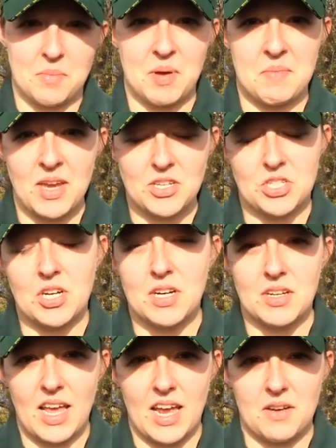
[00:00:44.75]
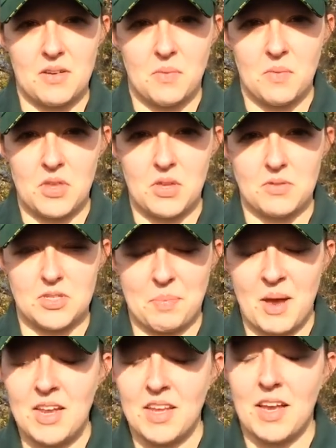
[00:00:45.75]
But make sure that you,
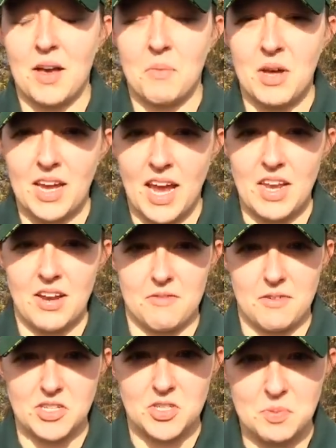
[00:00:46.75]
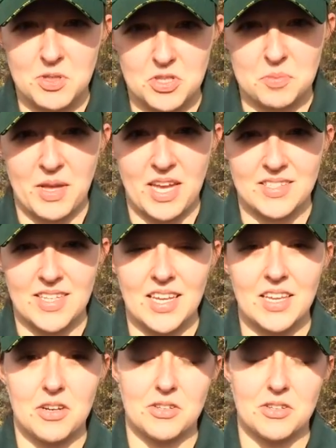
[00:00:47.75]
depending on what kind of vegetables you're planting,